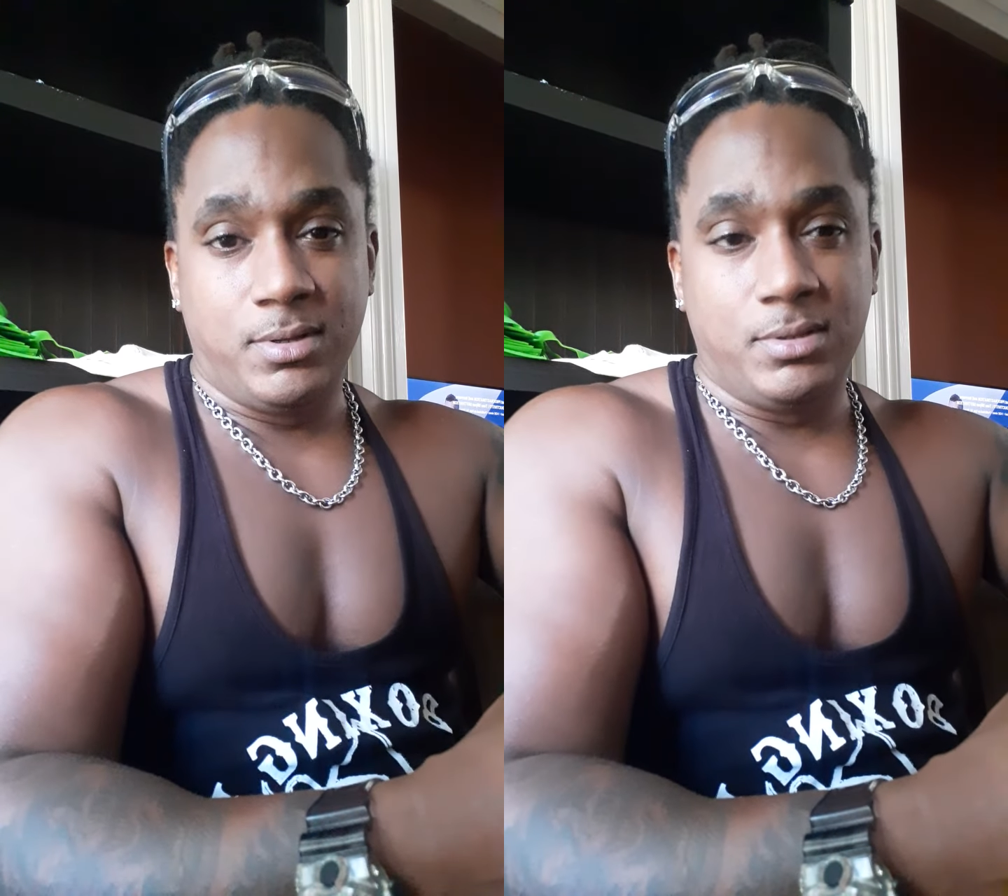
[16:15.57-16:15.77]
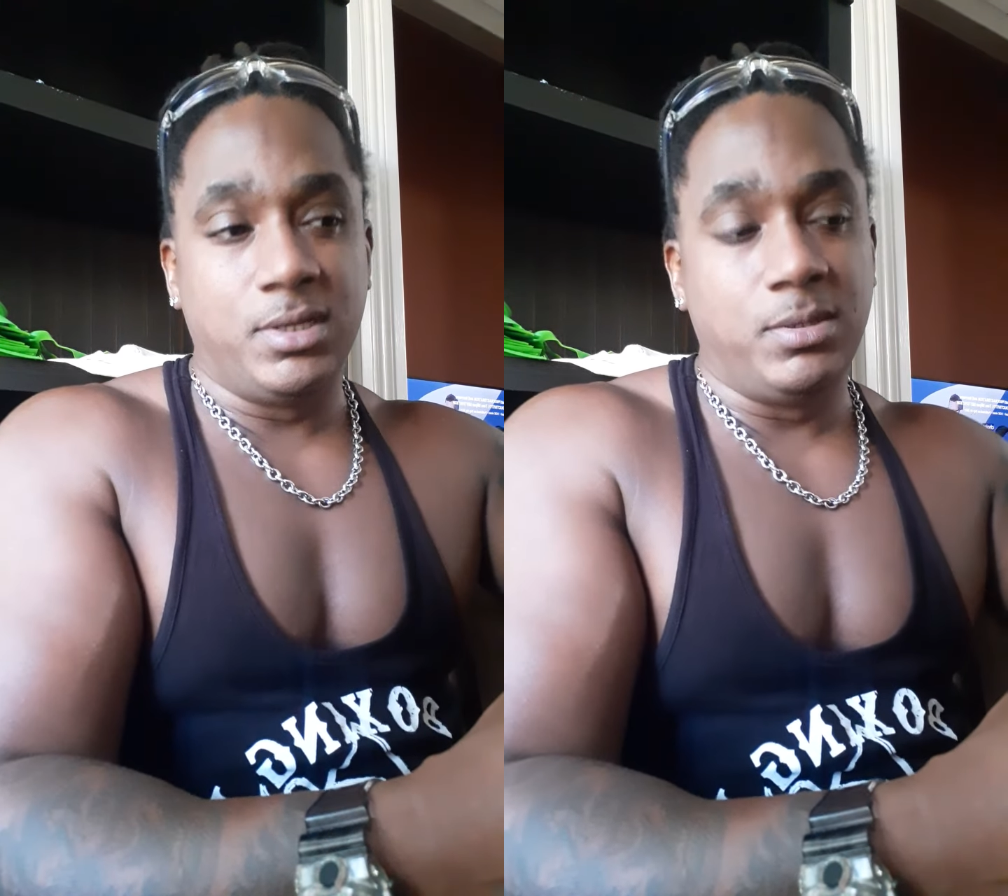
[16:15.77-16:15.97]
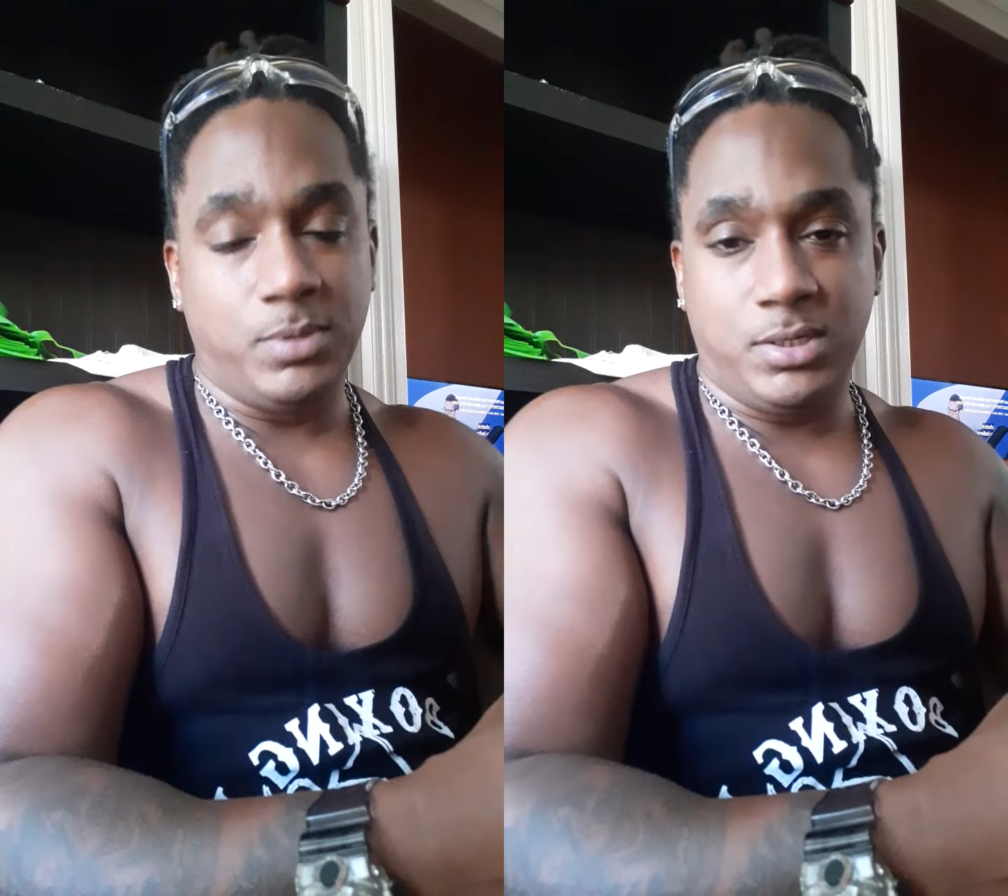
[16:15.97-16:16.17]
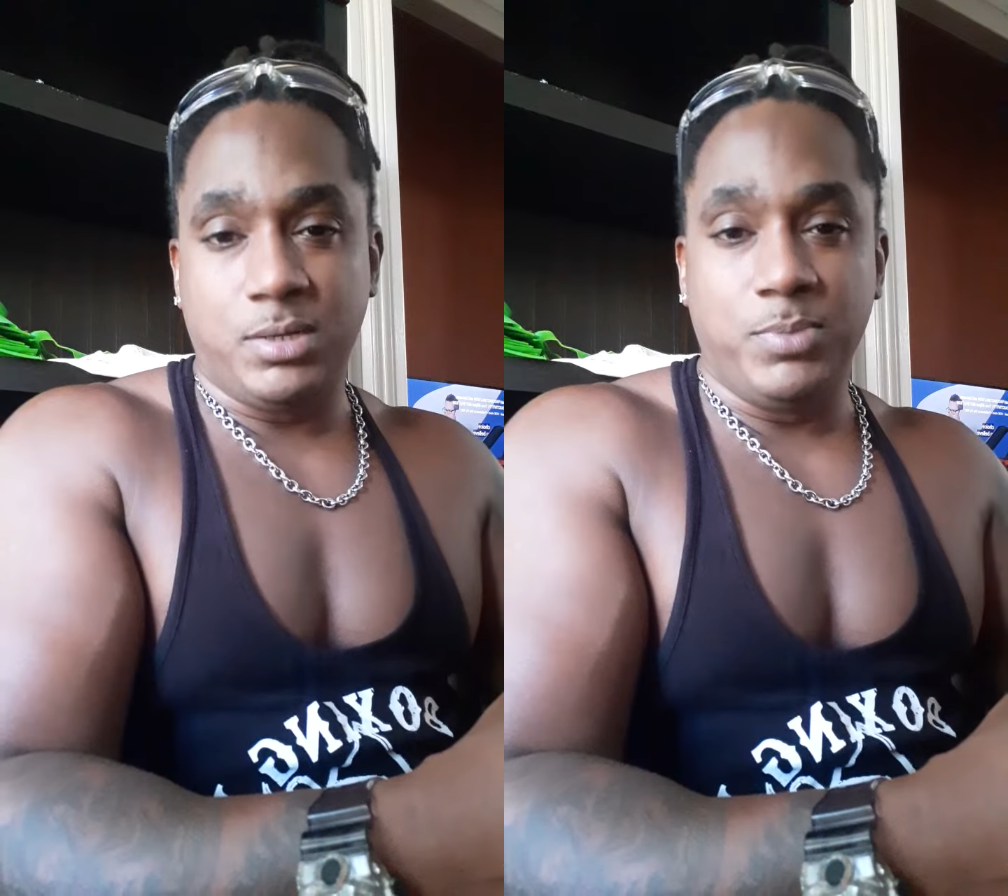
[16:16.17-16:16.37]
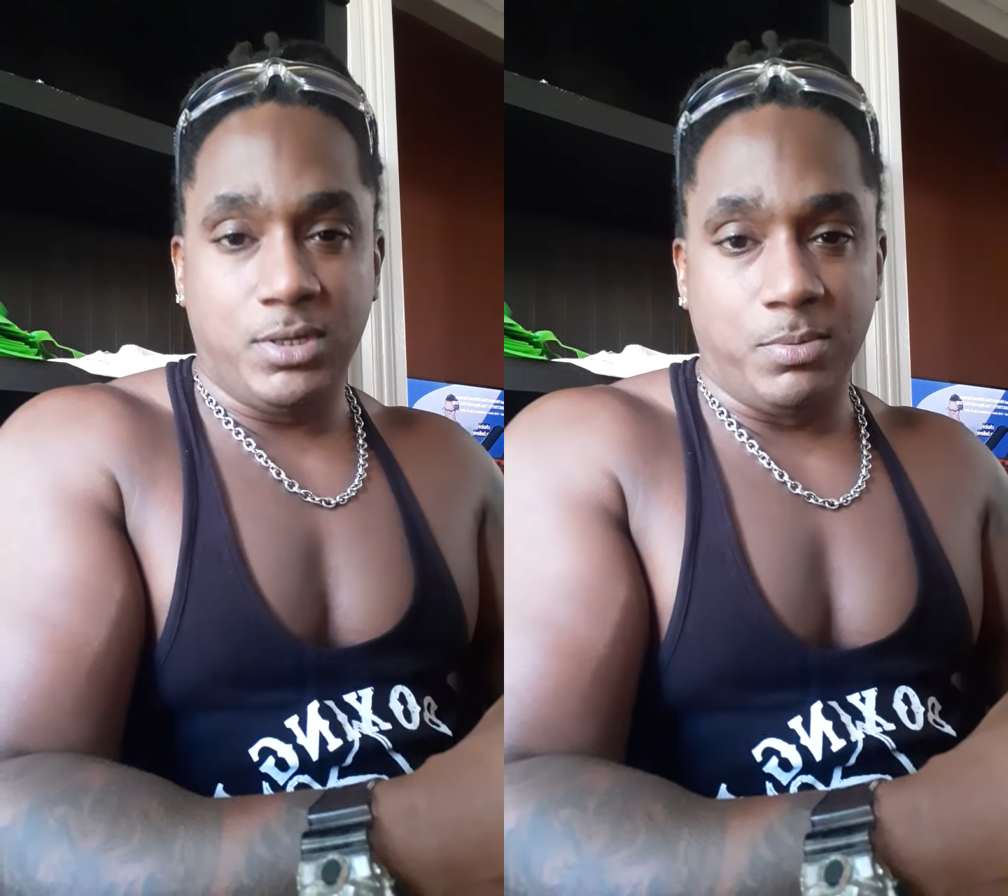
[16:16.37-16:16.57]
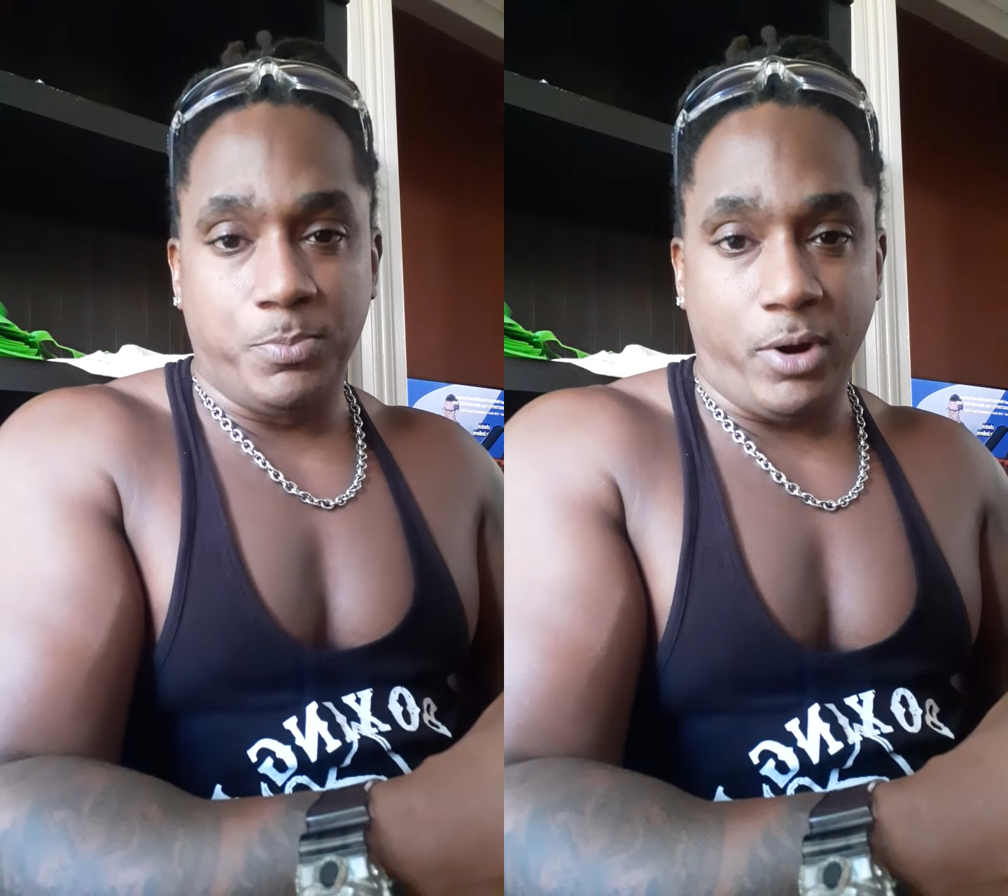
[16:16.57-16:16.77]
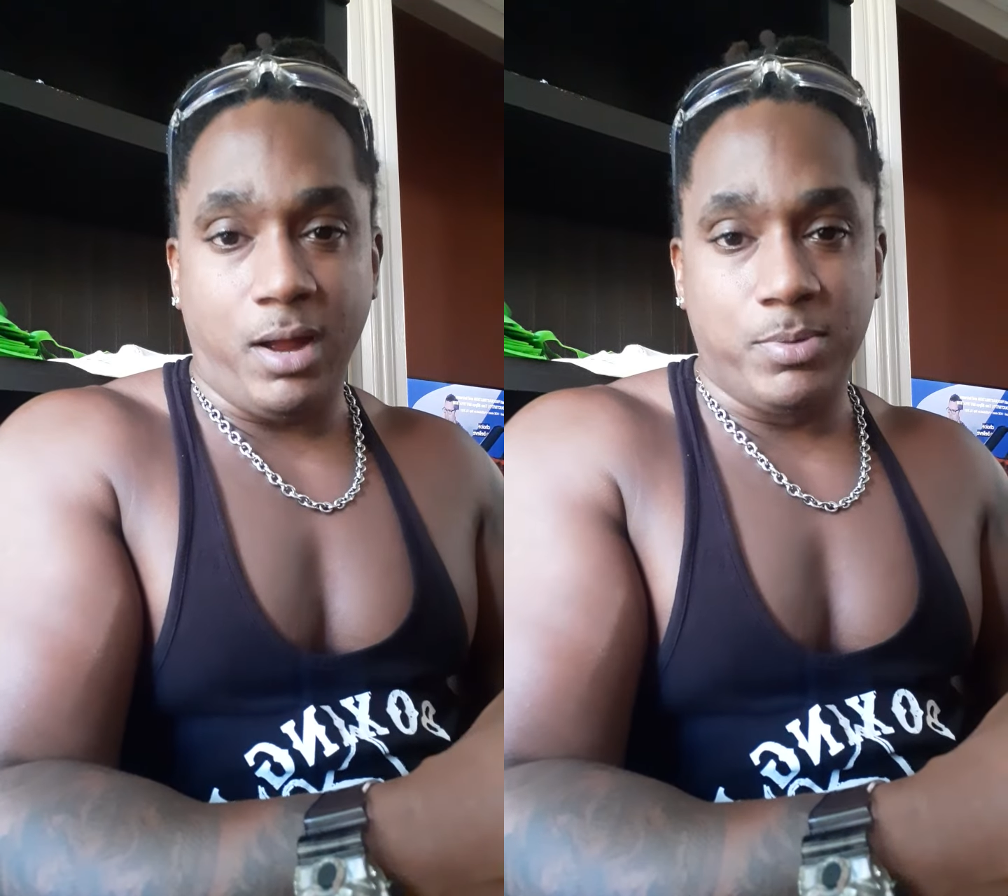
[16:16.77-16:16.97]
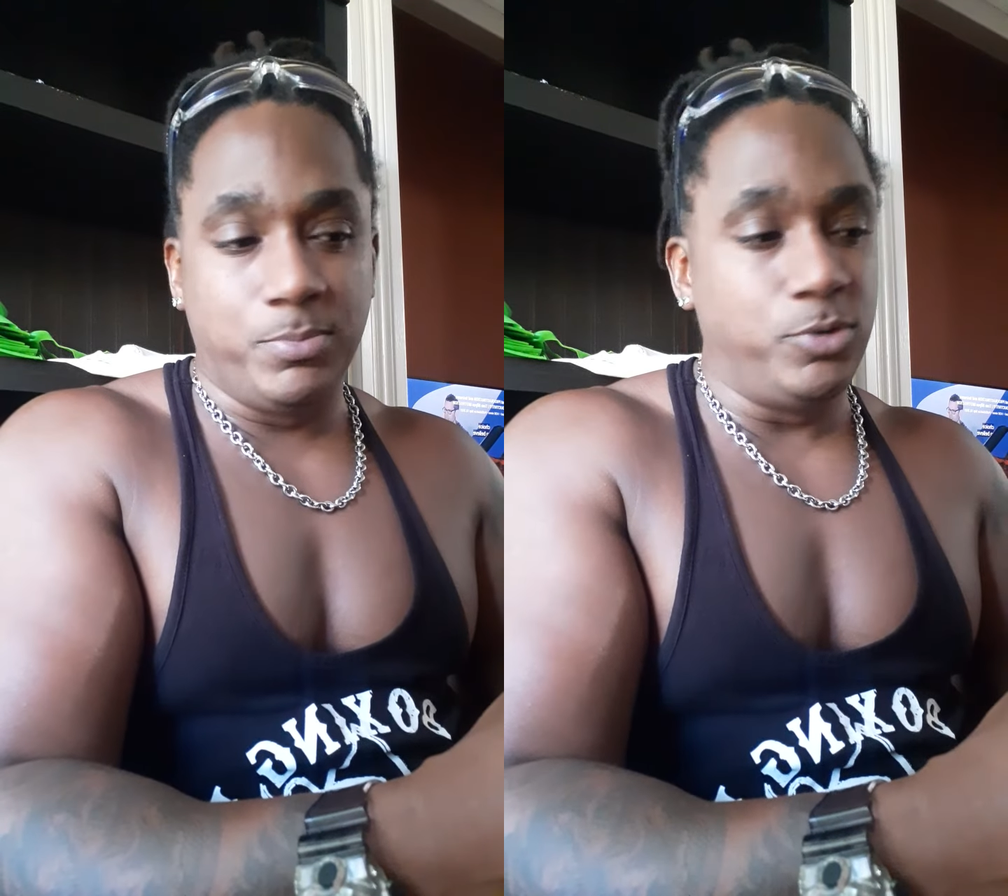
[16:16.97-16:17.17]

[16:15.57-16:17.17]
then it can become a problem.